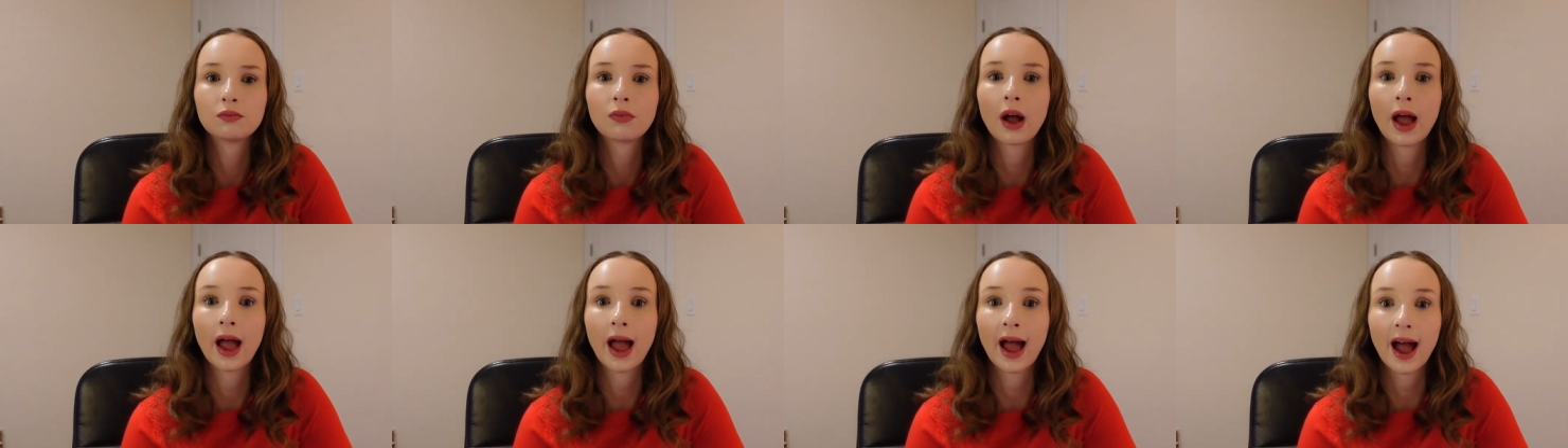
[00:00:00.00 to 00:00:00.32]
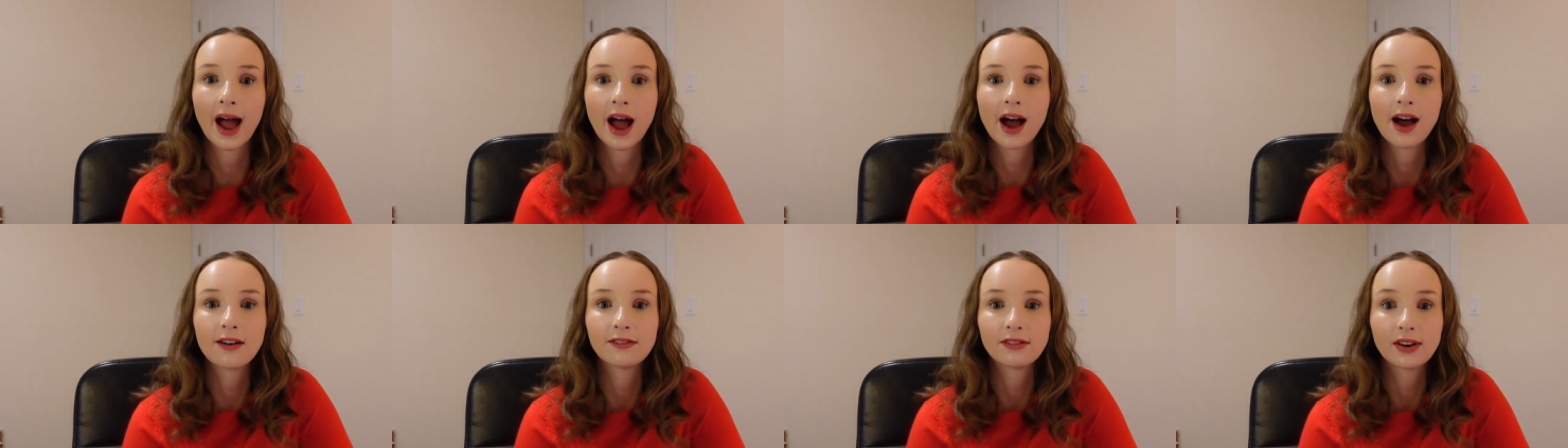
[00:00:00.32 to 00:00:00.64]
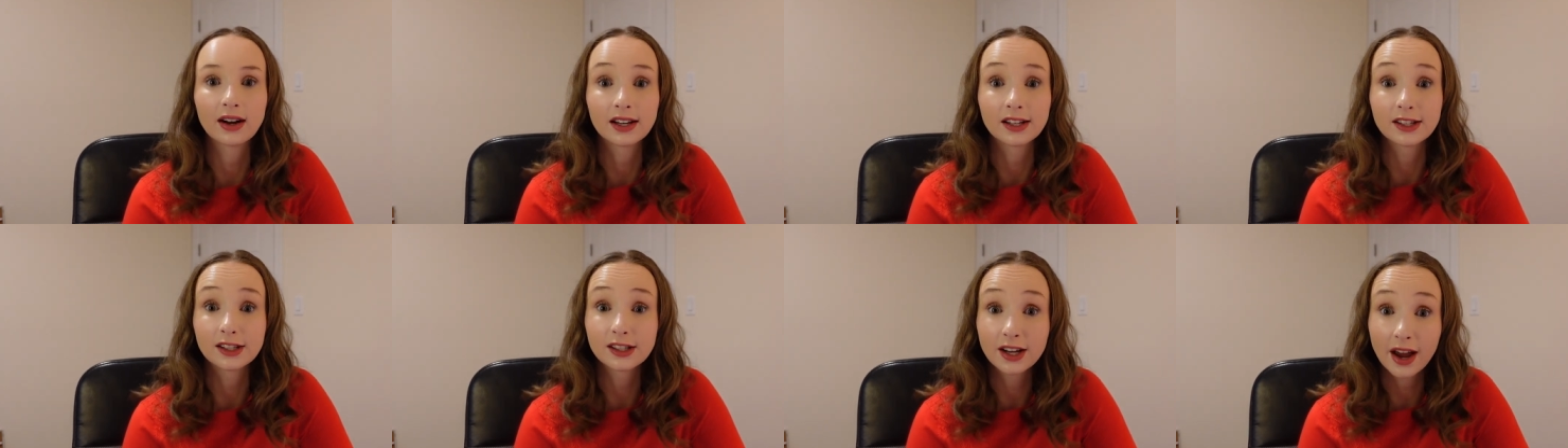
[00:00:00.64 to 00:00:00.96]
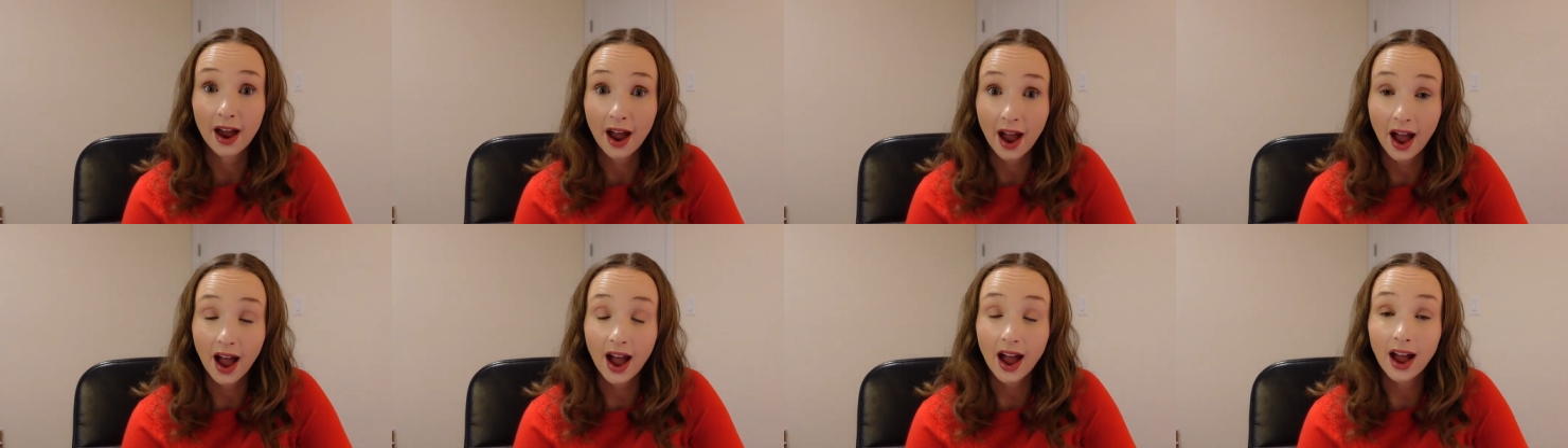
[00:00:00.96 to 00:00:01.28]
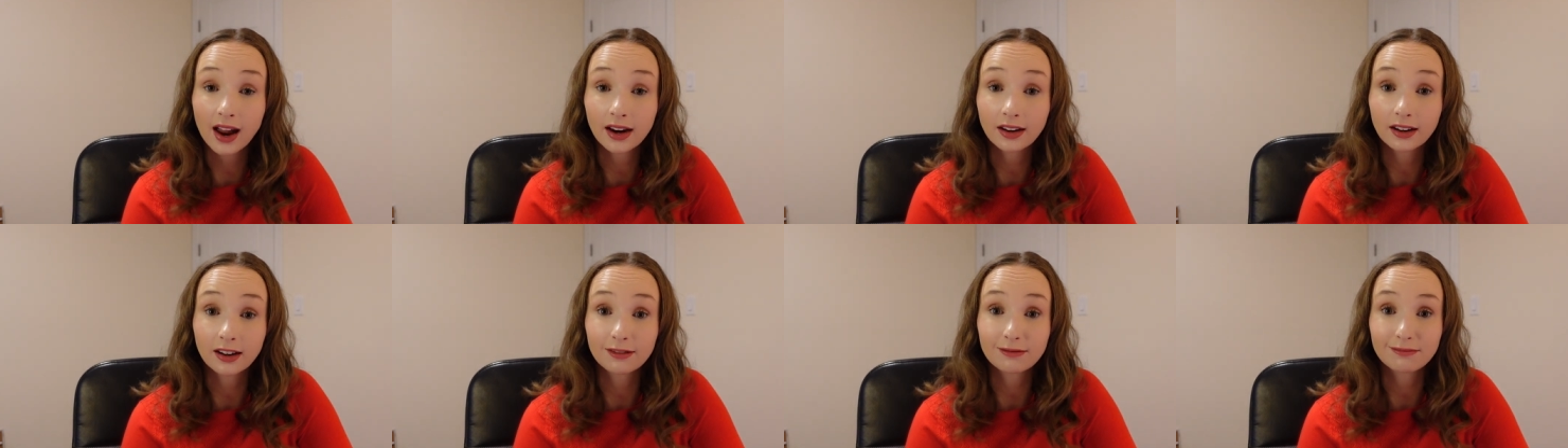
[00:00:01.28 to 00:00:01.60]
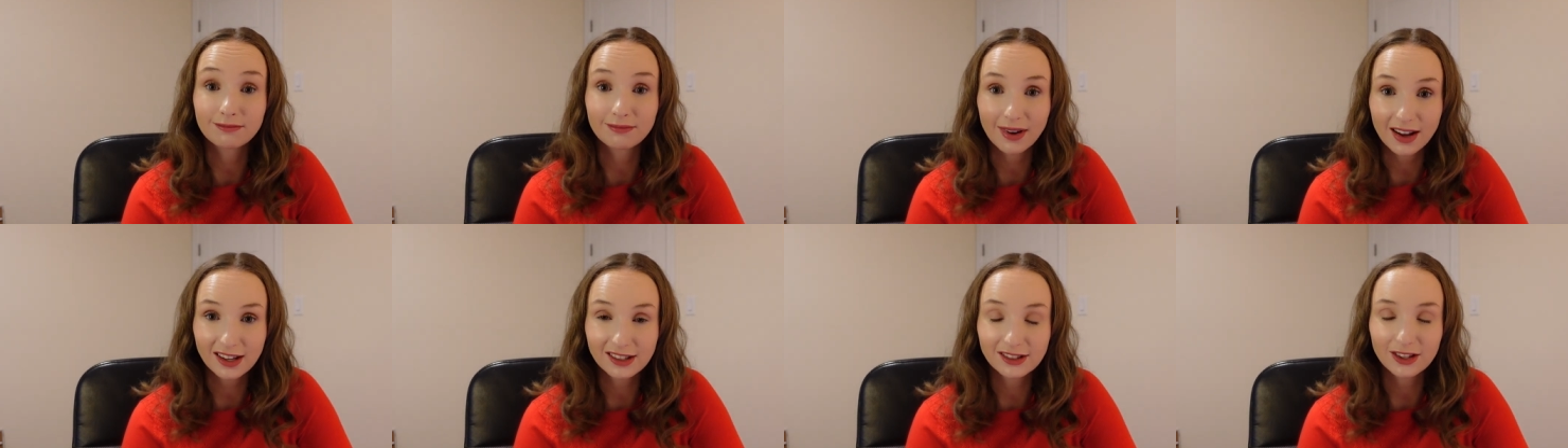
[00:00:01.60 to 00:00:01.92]
have a ton of
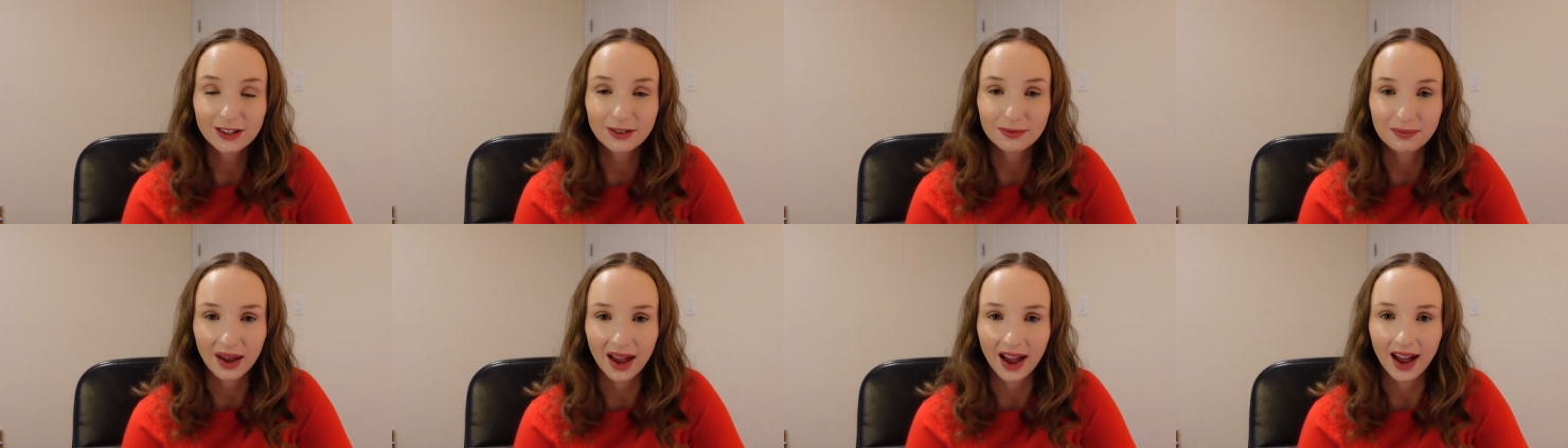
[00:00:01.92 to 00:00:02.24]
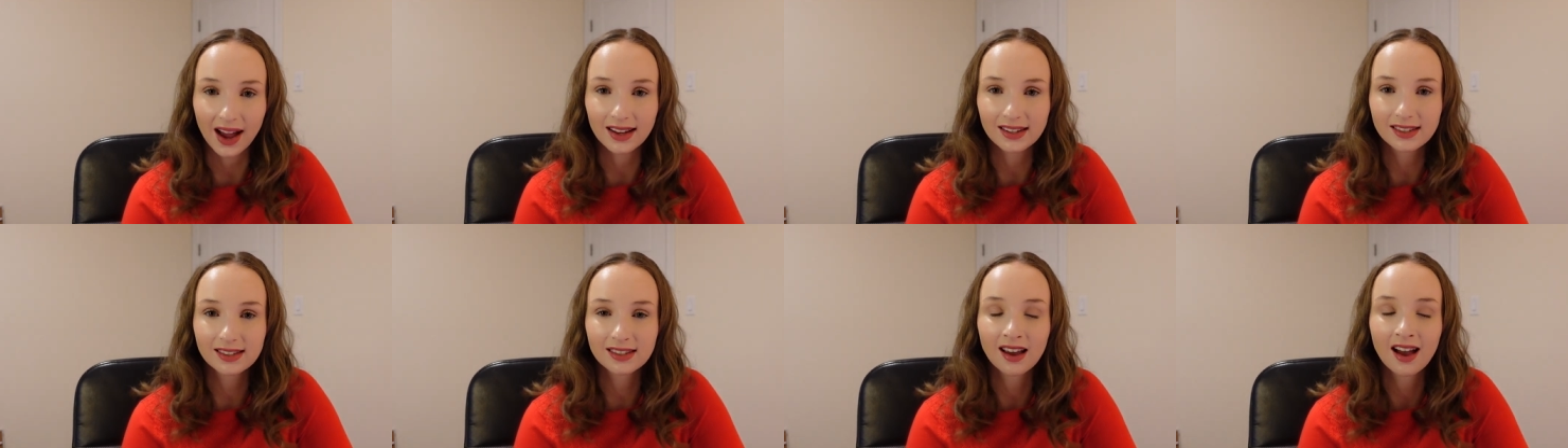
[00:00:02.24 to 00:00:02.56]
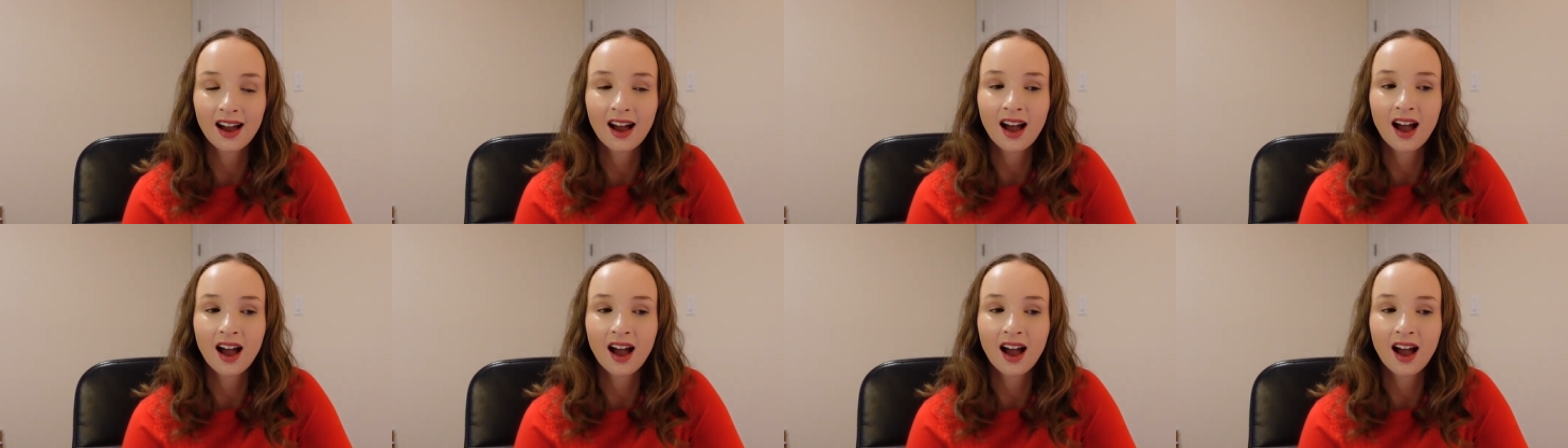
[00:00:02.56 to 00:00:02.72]
muscle mass.